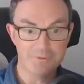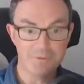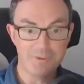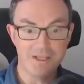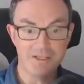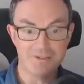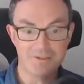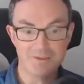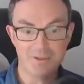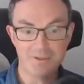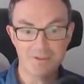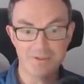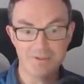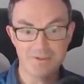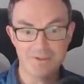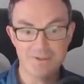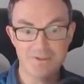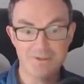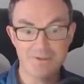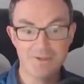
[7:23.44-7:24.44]
as well. So it could
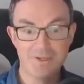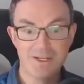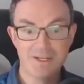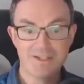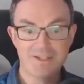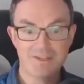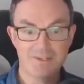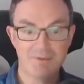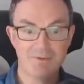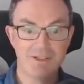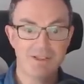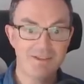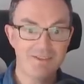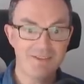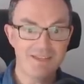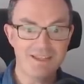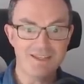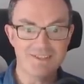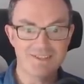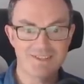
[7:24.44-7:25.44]
do something like
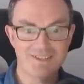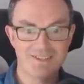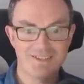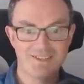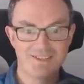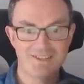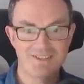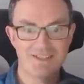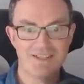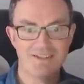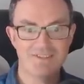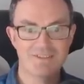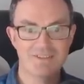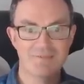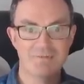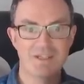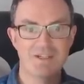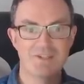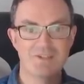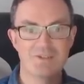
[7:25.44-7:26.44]
this. Just has
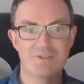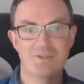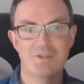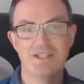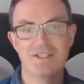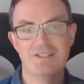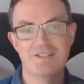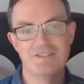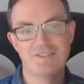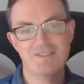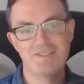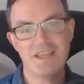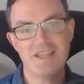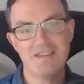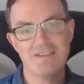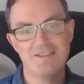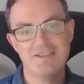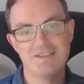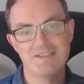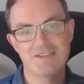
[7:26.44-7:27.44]
to make sure it
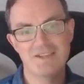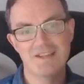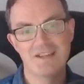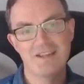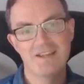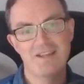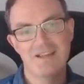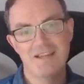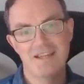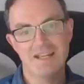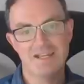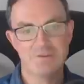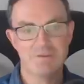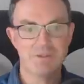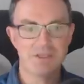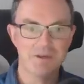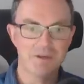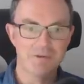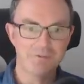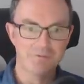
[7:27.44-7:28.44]
ascends as we
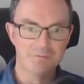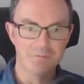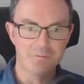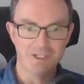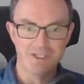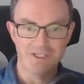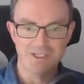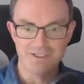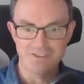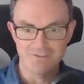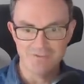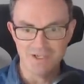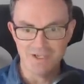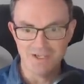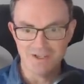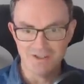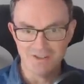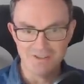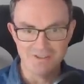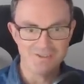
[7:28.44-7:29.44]
go from one end of the
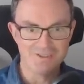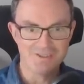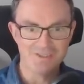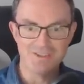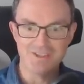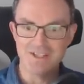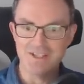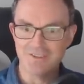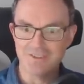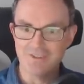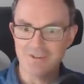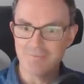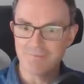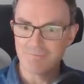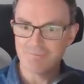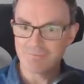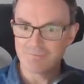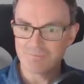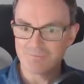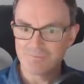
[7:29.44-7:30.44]
line to the other.
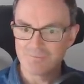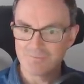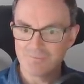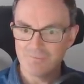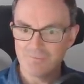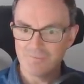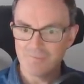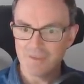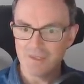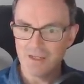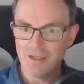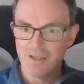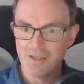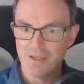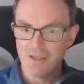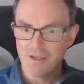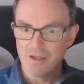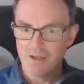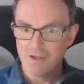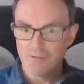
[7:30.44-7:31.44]

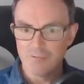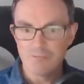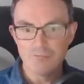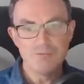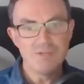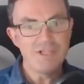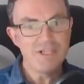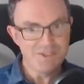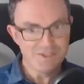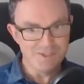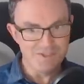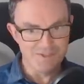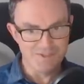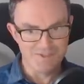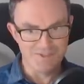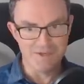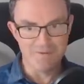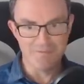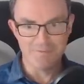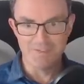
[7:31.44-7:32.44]
Region
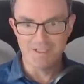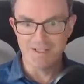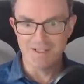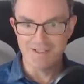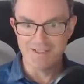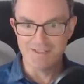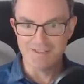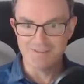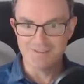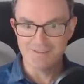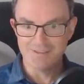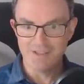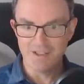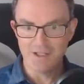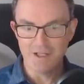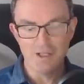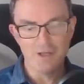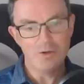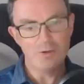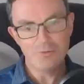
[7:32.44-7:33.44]
sum line.
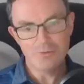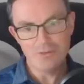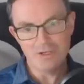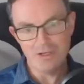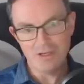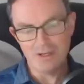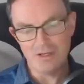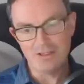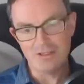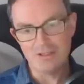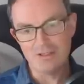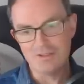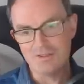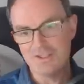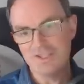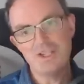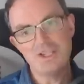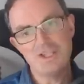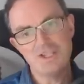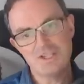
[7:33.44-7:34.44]
Along the line,
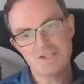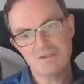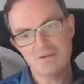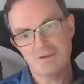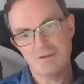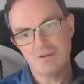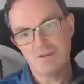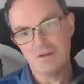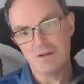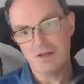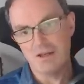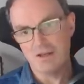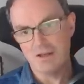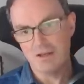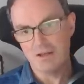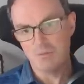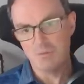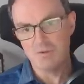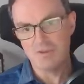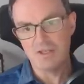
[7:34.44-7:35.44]
digits
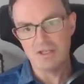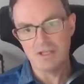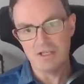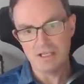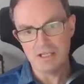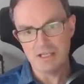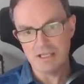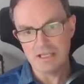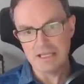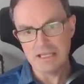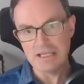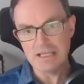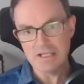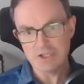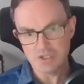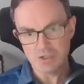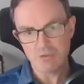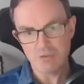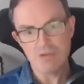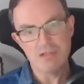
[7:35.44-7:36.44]
uh, within
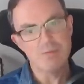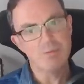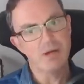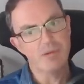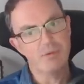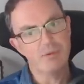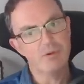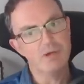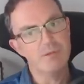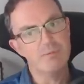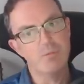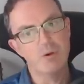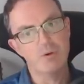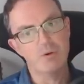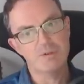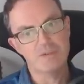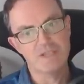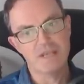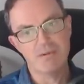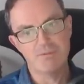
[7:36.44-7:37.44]
each 3x3
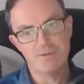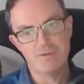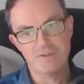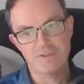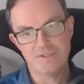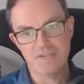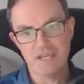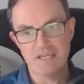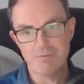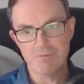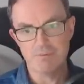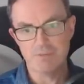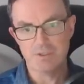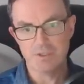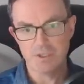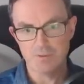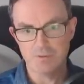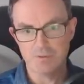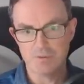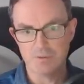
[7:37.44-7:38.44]
box have the same
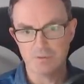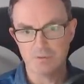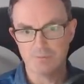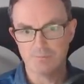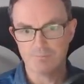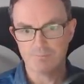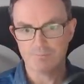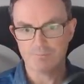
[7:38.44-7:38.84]
total.